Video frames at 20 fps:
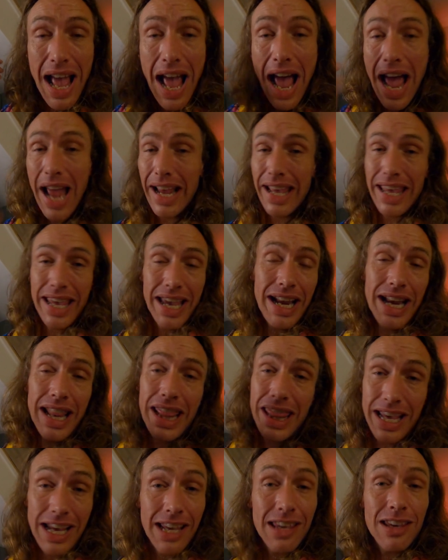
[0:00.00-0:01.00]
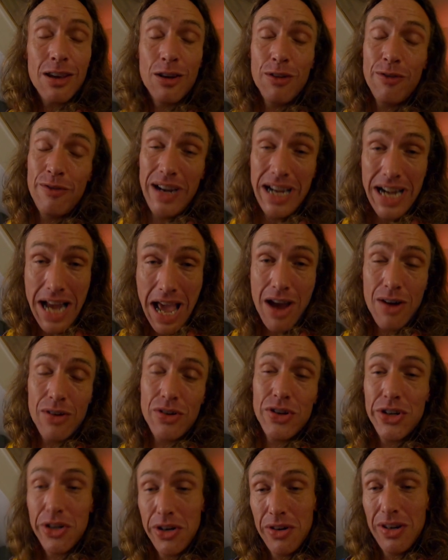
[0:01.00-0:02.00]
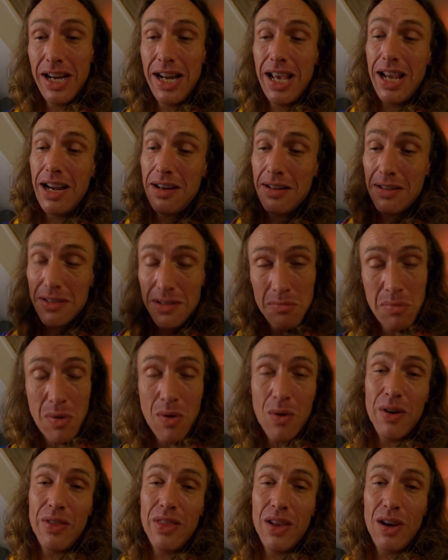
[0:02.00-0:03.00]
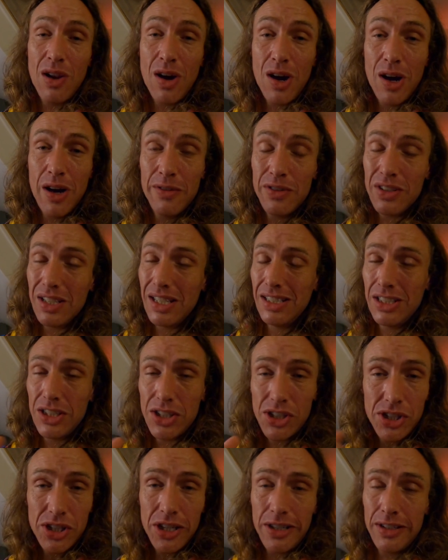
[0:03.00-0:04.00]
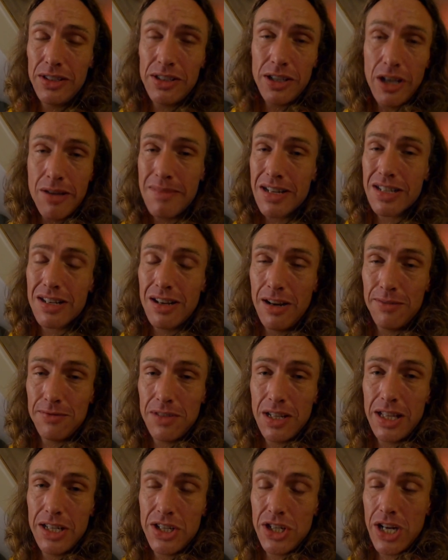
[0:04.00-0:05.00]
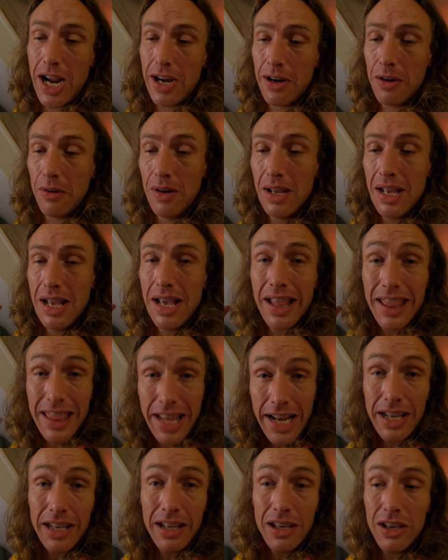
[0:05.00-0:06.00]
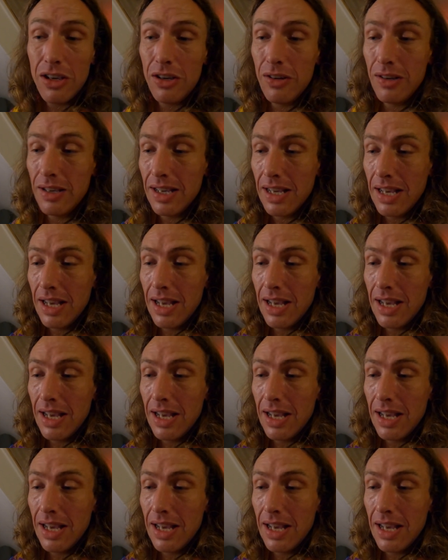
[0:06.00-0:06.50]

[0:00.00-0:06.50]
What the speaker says: And again, thank you for now tuning in, supporting the lives and just showing so much love to the channel. Thank you.